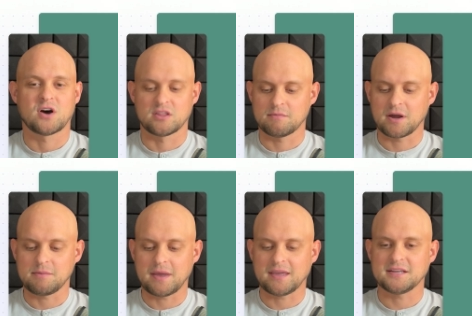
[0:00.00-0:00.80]
On the
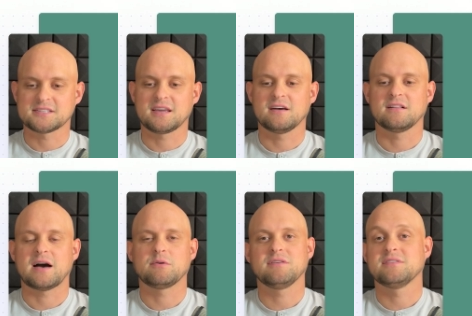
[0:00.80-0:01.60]
money making scale,
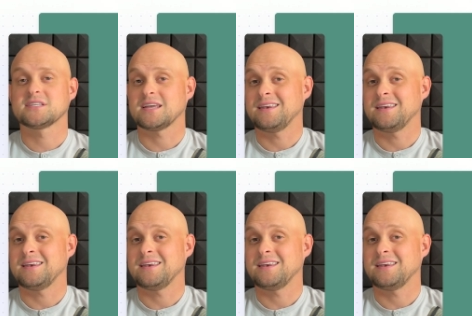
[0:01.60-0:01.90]
I would give this a